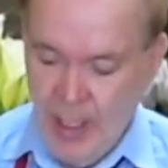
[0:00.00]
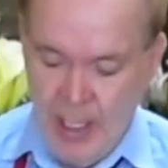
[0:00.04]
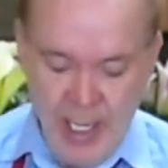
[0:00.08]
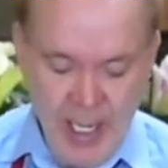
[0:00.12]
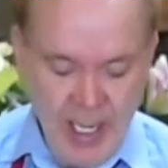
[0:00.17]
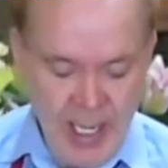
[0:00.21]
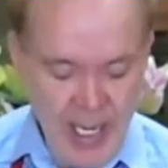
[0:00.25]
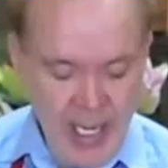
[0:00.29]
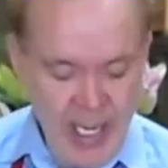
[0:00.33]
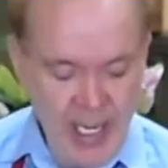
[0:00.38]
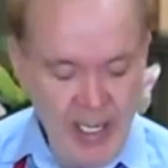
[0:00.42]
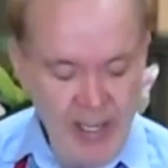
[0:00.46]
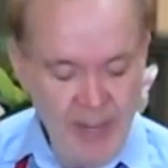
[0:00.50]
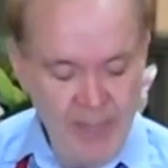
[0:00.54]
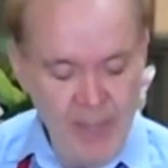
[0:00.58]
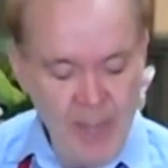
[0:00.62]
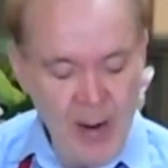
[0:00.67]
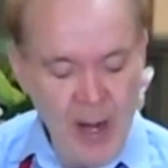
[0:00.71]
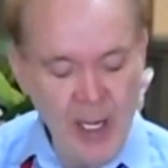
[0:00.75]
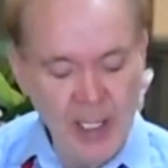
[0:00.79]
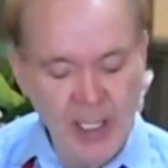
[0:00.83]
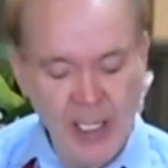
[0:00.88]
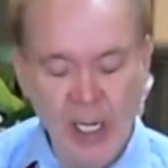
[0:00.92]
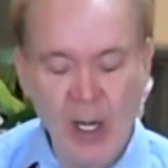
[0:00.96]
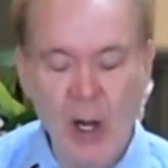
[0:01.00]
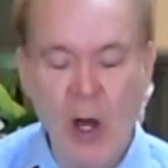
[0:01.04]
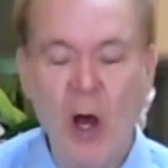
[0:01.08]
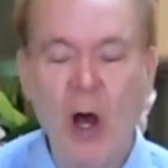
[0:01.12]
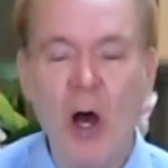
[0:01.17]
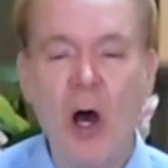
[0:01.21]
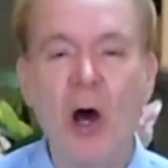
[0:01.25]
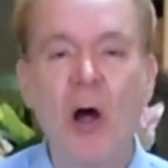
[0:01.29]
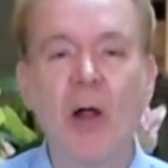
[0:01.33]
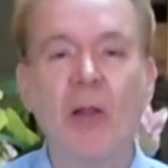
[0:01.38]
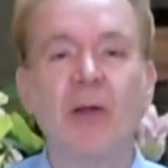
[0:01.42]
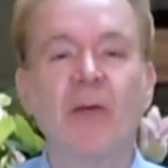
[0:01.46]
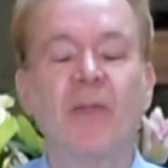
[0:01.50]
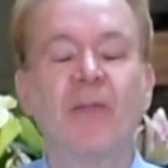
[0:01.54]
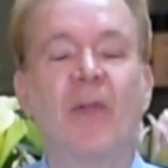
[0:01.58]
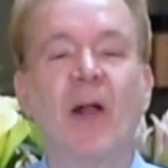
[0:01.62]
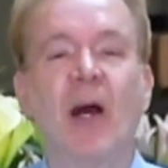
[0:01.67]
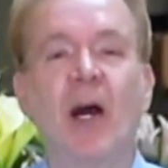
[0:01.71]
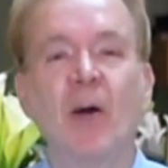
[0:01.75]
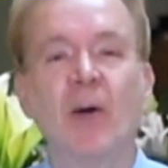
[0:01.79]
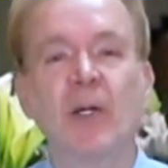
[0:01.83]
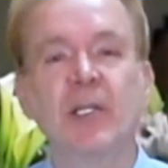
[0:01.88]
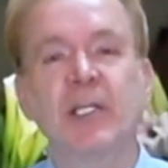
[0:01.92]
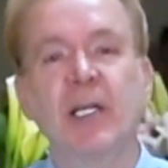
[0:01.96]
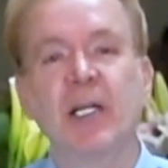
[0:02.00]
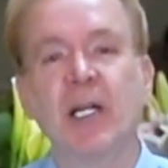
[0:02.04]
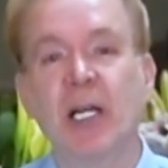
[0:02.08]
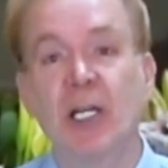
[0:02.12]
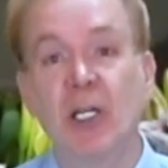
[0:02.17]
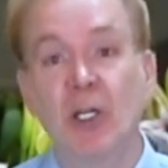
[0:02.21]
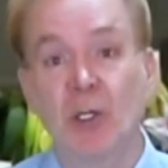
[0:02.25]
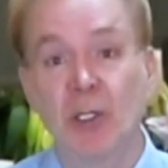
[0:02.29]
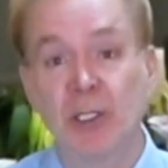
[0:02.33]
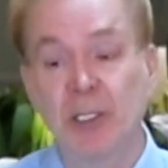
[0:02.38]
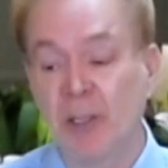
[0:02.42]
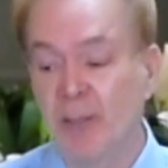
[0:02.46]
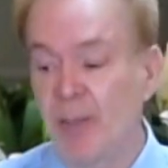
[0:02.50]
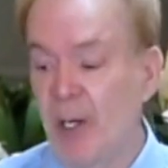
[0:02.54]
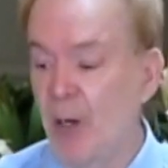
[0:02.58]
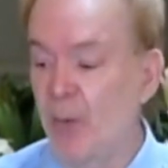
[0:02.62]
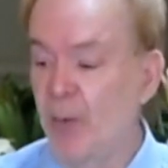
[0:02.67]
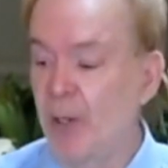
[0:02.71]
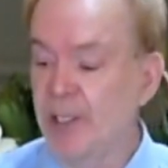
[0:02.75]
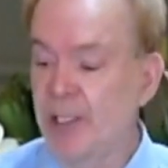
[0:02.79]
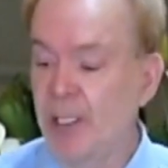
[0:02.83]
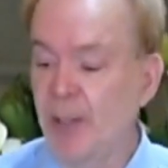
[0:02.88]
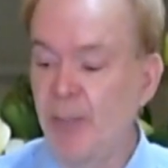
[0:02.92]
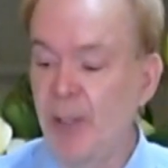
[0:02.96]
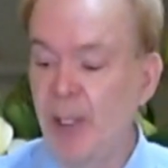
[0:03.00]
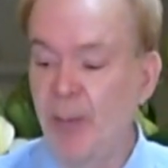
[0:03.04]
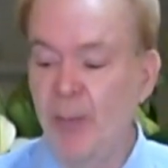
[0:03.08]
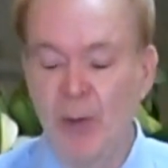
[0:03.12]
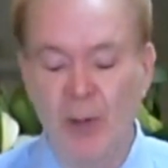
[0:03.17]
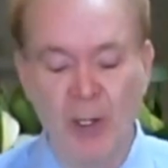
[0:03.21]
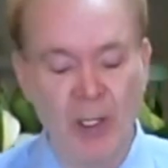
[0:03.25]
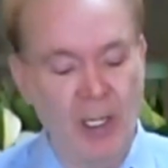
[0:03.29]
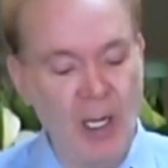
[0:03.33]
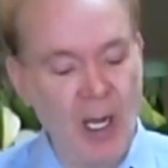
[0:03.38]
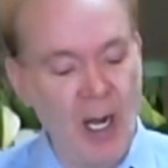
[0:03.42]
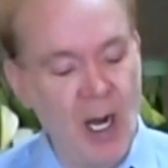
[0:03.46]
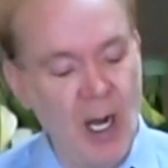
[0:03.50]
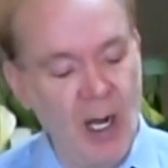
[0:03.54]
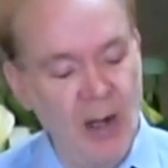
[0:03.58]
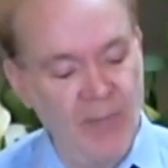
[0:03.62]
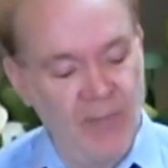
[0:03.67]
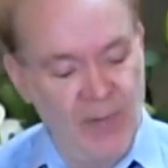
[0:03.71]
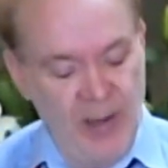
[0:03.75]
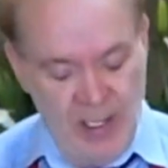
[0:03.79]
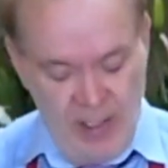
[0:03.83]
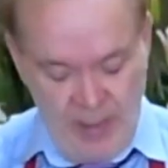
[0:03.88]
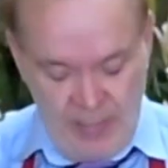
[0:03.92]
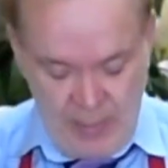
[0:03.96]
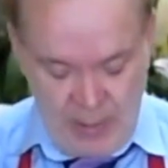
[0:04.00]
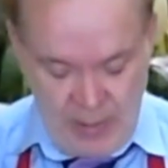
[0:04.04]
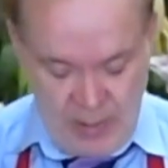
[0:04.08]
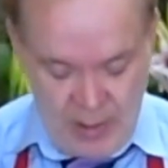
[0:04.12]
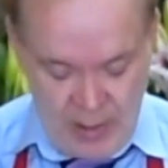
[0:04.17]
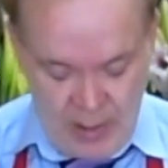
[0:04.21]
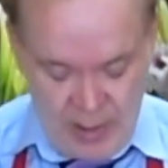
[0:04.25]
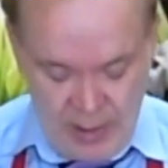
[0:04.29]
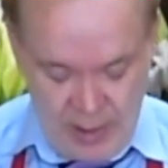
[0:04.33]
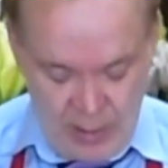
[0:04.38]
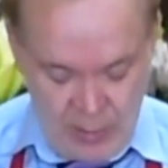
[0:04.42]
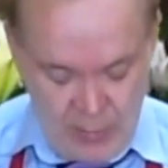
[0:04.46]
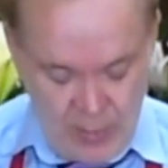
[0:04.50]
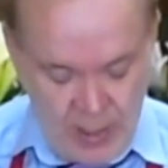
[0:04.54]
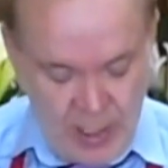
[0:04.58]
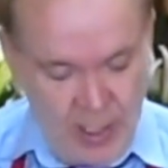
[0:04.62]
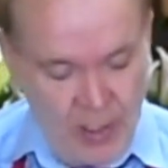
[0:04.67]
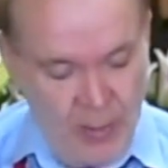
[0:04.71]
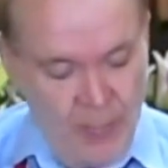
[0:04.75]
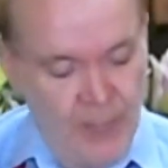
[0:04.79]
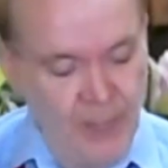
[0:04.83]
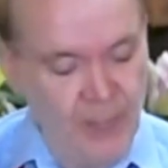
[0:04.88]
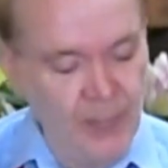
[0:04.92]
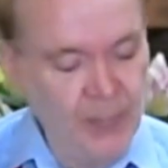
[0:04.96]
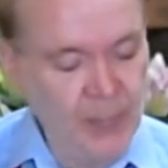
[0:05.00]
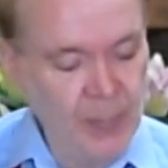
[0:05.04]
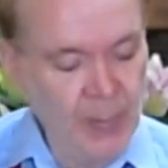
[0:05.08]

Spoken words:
at any market. All the flowers that I use in my recipe book are available all year round.